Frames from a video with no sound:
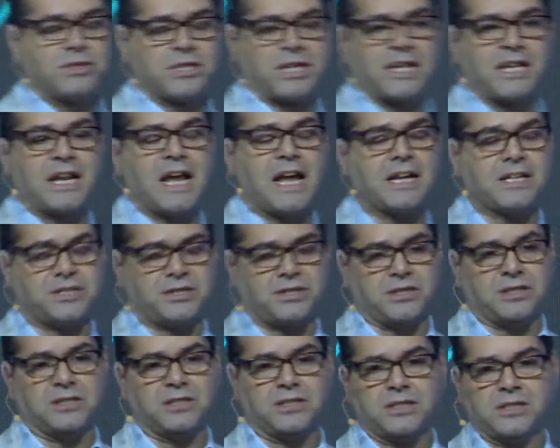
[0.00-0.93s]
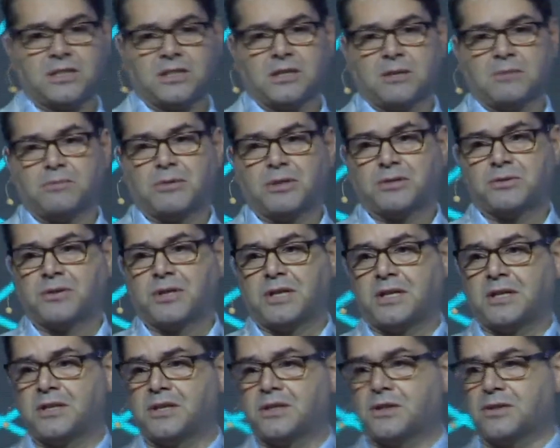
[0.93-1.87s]
connections
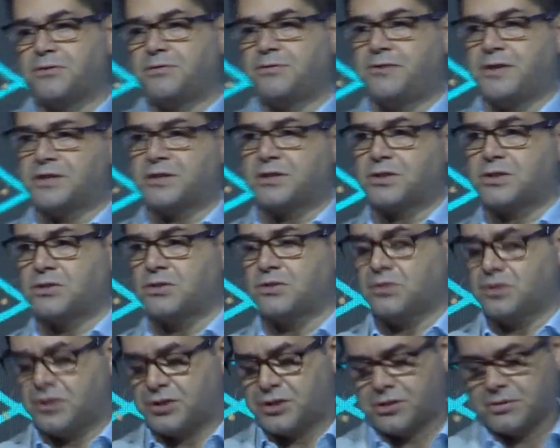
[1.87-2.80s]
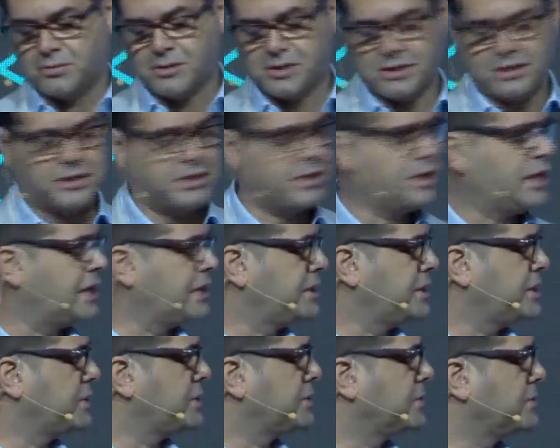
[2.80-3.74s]
between the physical, human, and
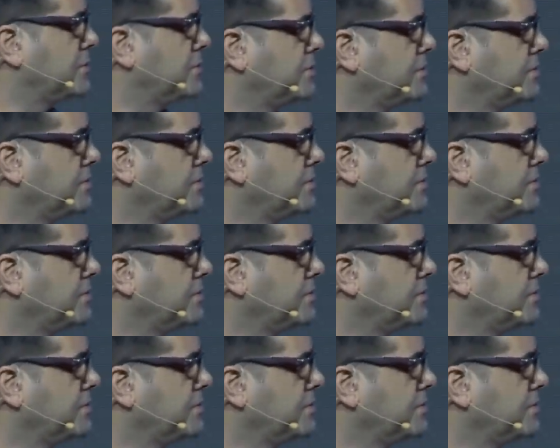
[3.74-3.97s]
digital.